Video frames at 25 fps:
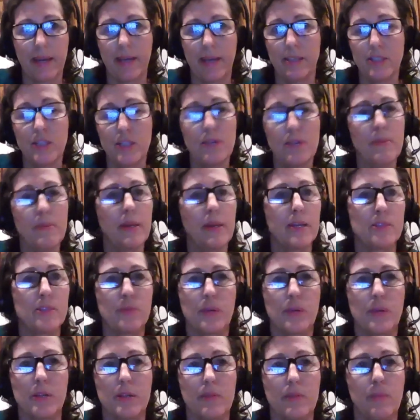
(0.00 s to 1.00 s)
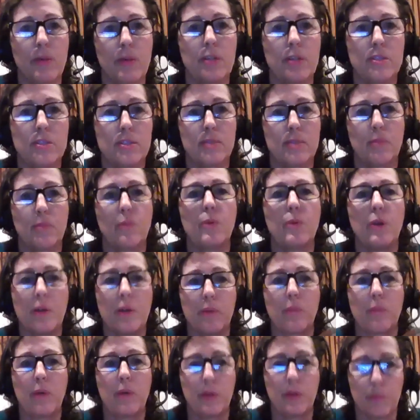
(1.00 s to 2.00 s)
answer, because we're
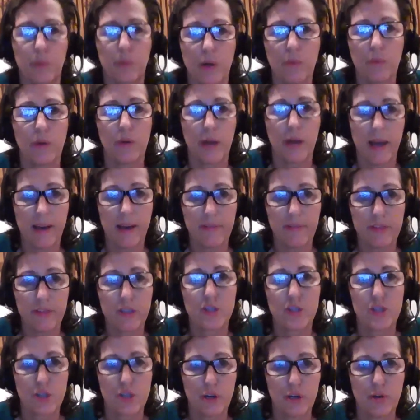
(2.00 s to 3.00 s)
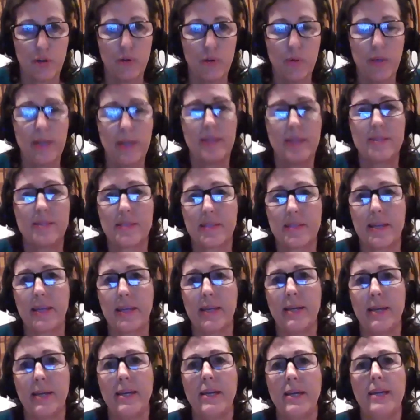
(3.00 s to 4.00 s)
what we'll have to show is
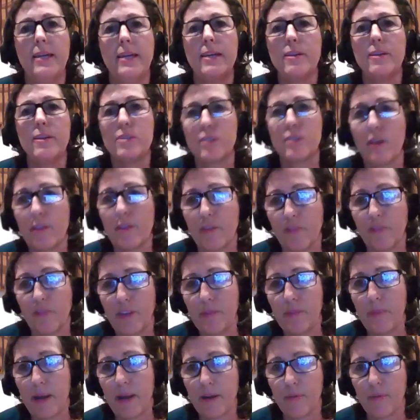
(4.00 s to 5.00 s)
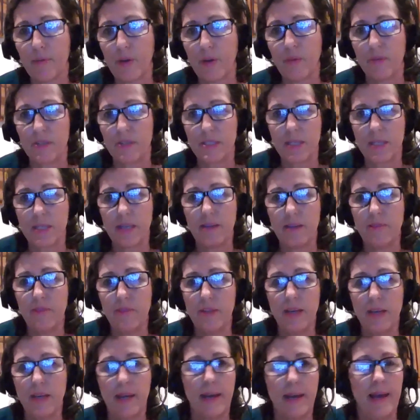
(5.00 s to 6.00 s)
like, here's all the feedback we
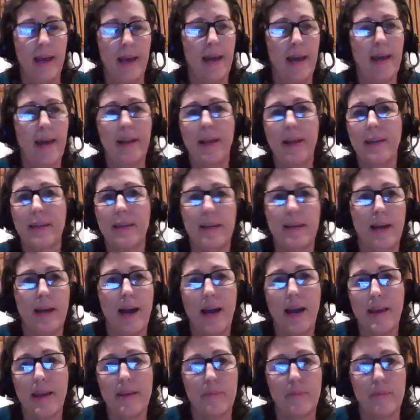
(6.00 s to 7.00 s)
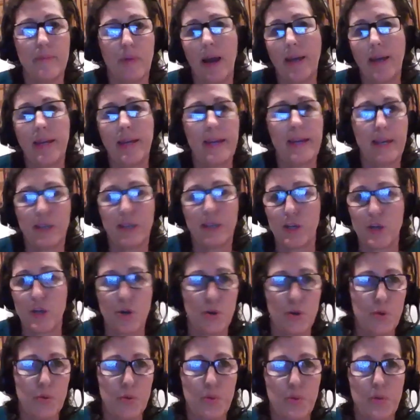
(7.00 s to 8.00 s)
received. And I can't
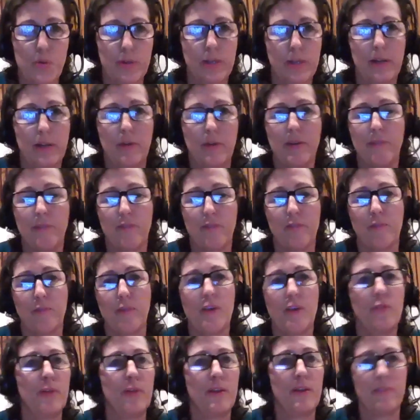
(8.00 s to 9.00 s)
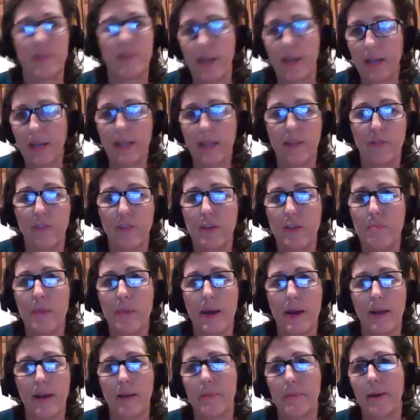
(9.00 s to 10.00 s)
know, if we have negative
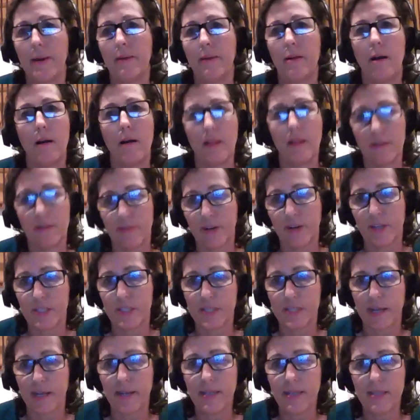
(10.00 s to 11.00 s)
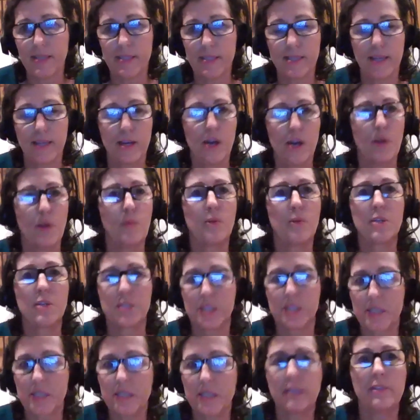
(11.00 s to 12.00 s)
feedback about all of our sites, we're
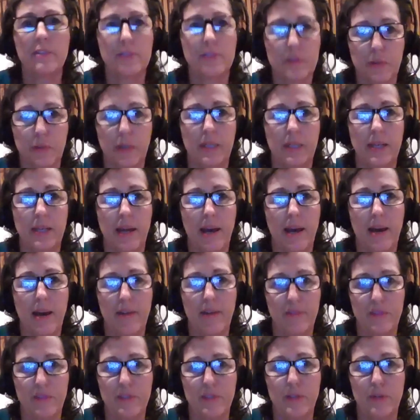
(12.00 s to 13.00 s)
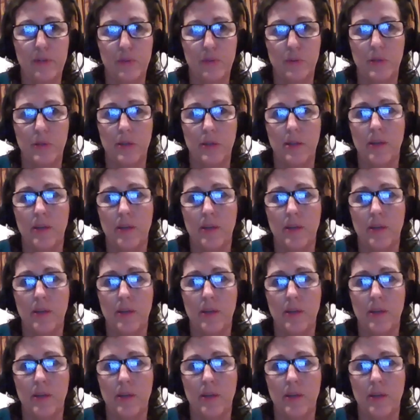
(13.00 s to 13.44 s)
still going to have to,